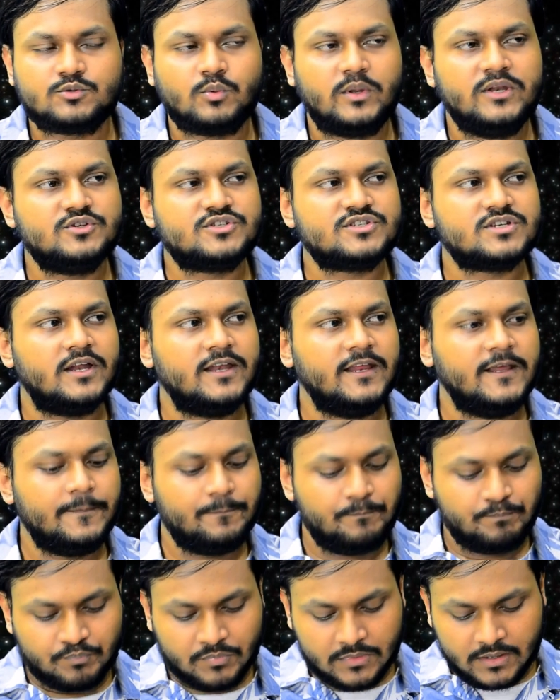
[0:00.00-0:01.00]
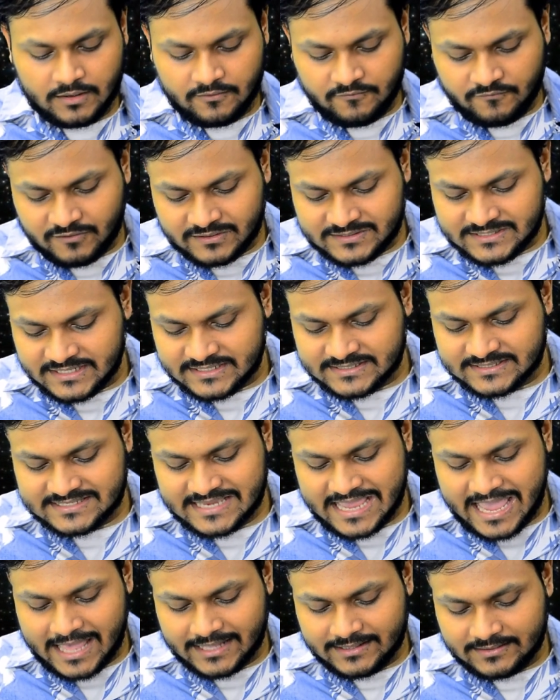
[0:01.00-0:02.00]
when you study physics
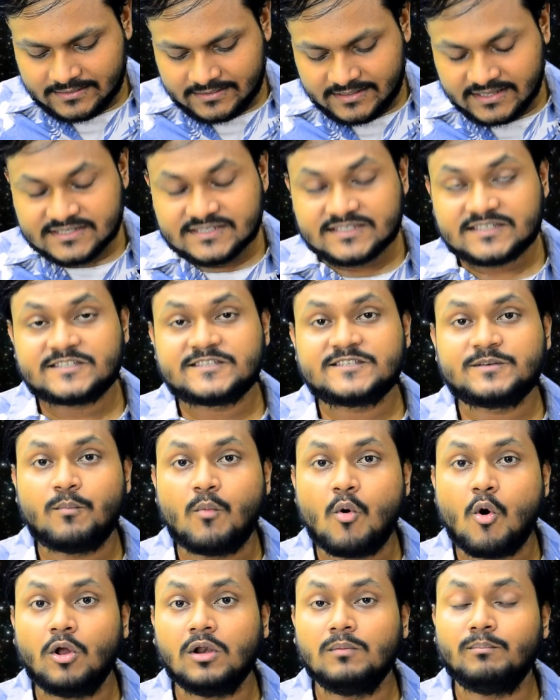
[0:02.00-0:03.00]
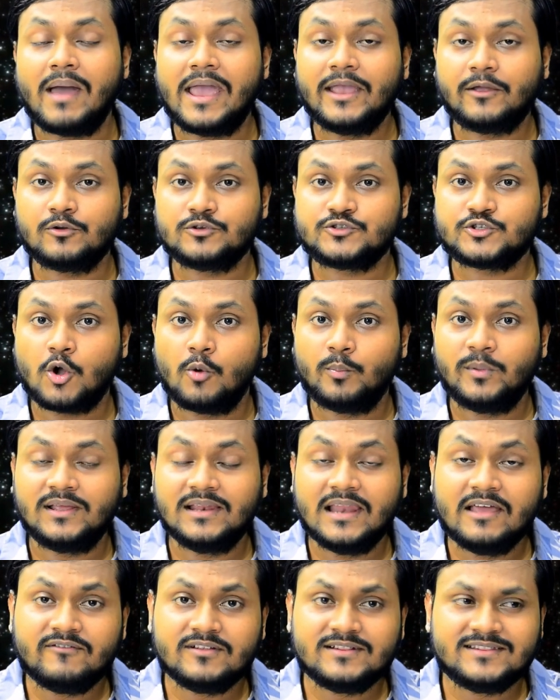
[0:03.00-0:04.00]
at this small microscopic
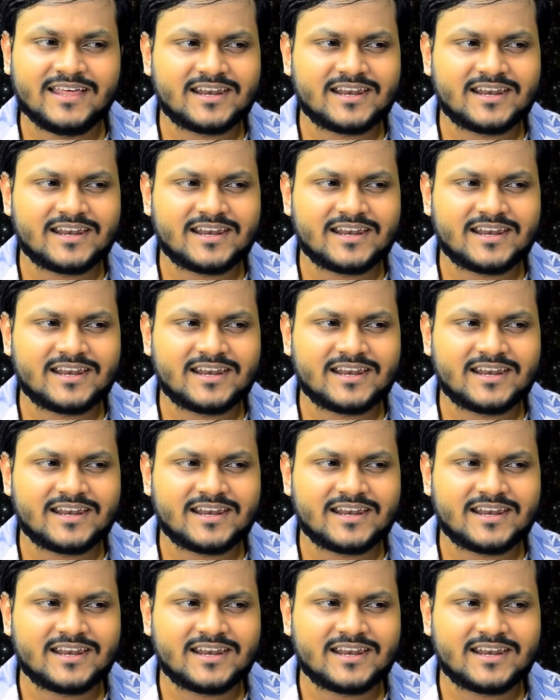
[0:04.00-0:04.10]
level,